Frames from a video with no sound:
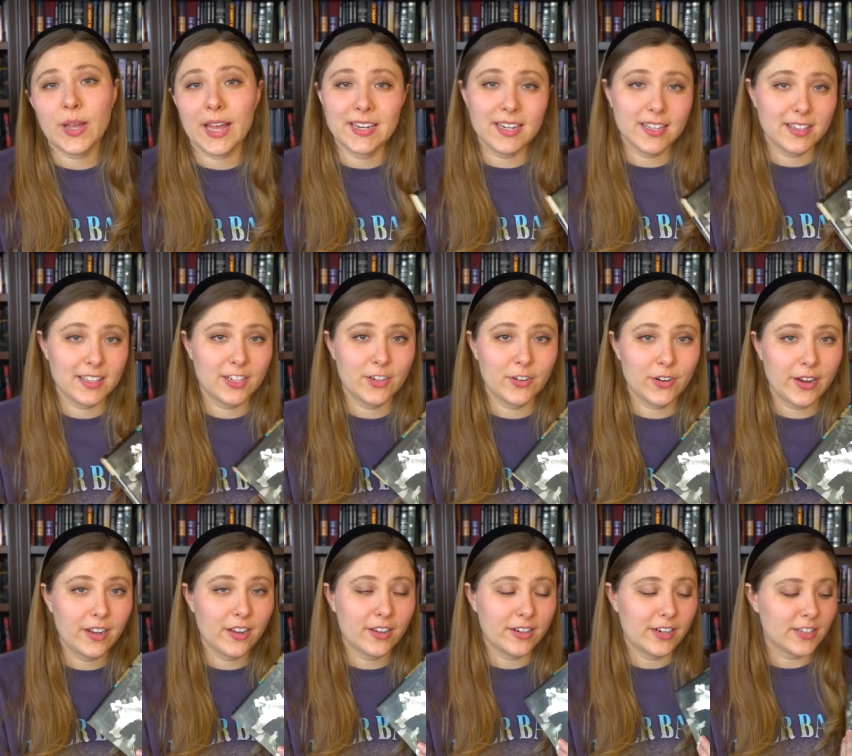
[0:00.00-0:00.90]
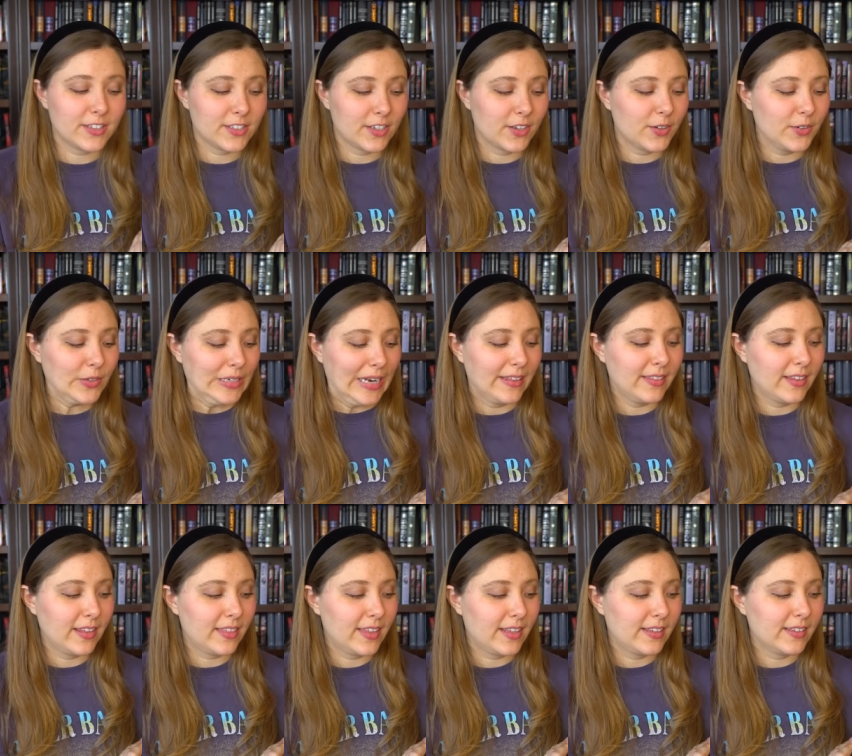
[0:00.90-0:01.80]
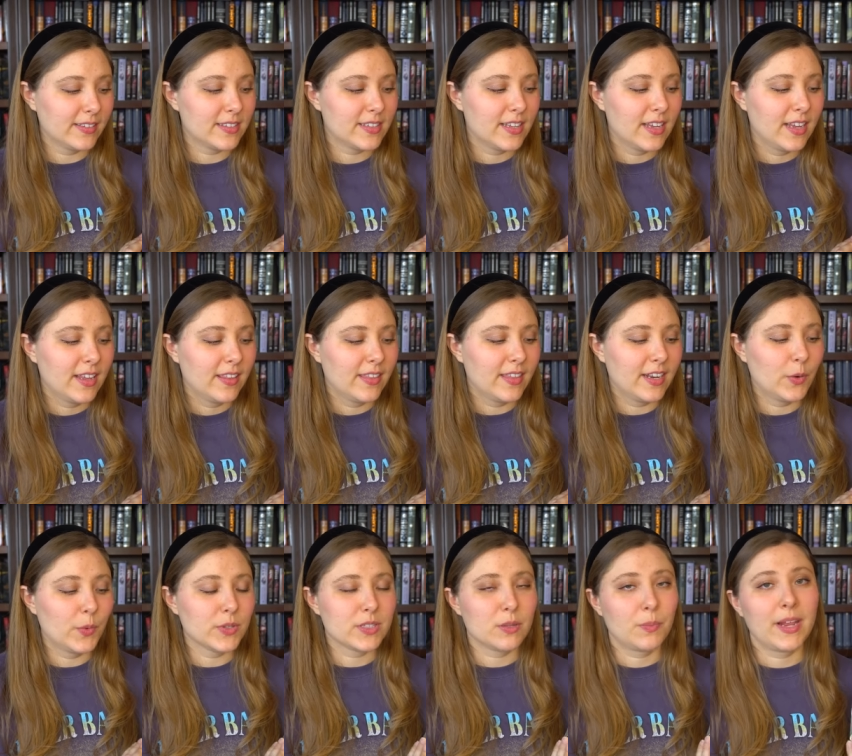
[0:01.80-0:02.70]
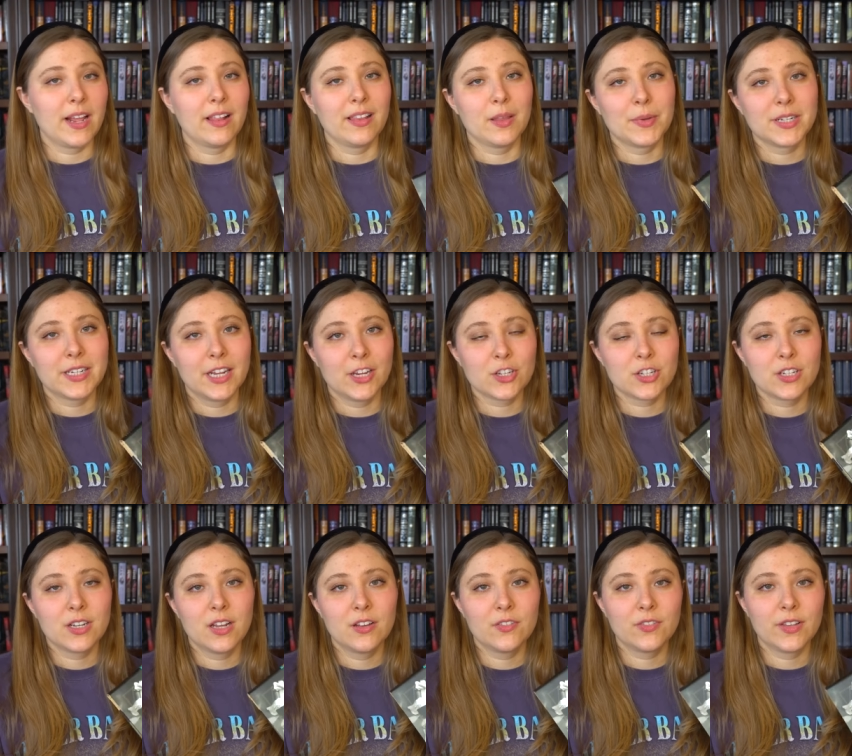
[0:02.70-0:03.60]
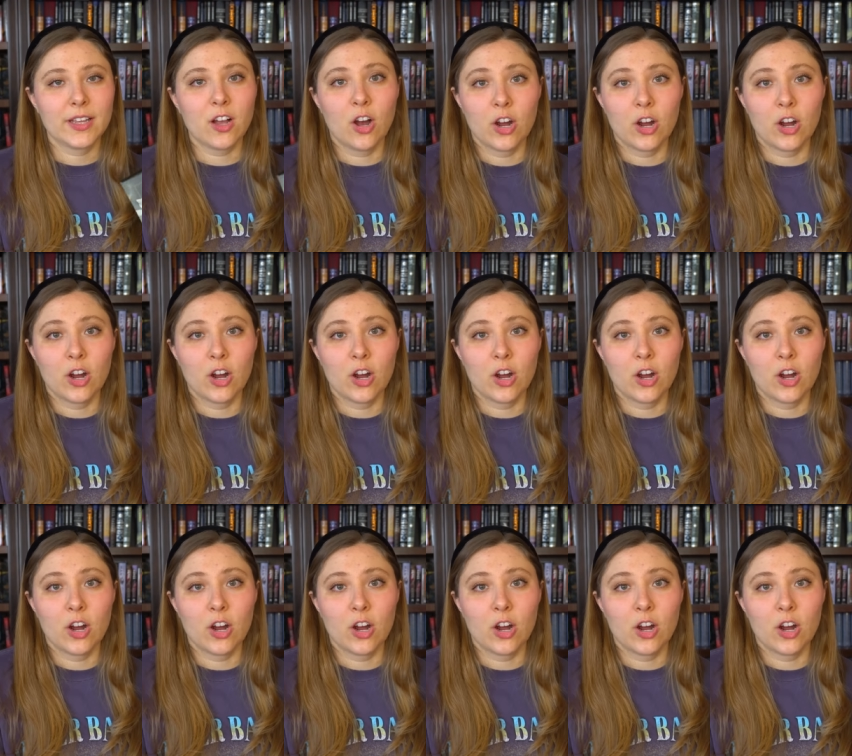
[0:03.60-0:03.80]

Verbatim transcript: anything great on its own, and the things that it was a pale imitation of, like,